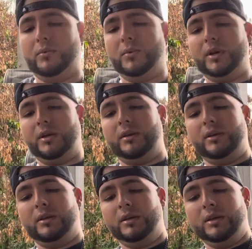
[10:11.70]
way.
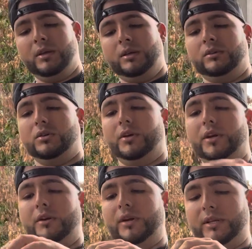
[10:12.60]
So
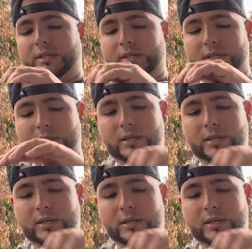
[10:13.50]
here is